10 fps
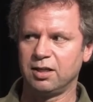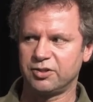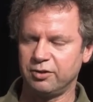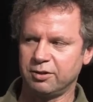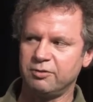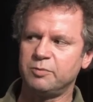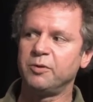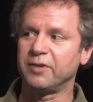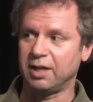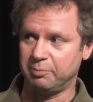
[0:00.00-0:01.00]
So you can always
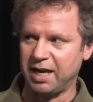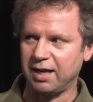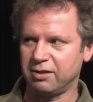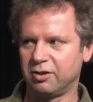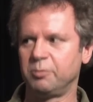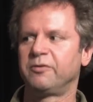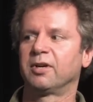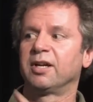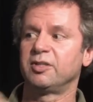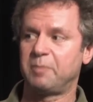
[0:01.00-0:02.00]
move your head back, you can move
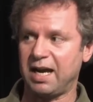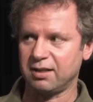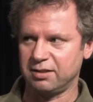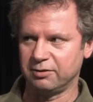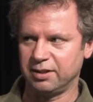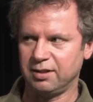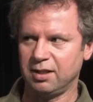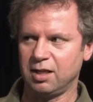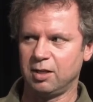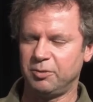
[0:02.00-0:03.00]
your eyes back to it,
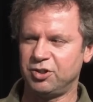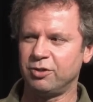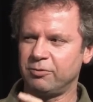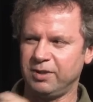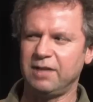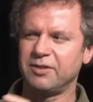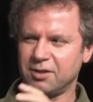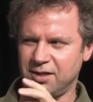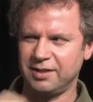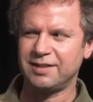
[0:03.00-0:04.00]
but you don't really have the
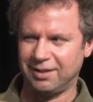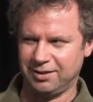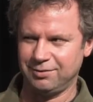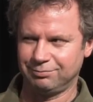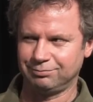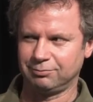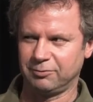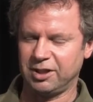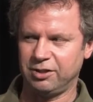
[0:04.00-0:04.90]
content, right?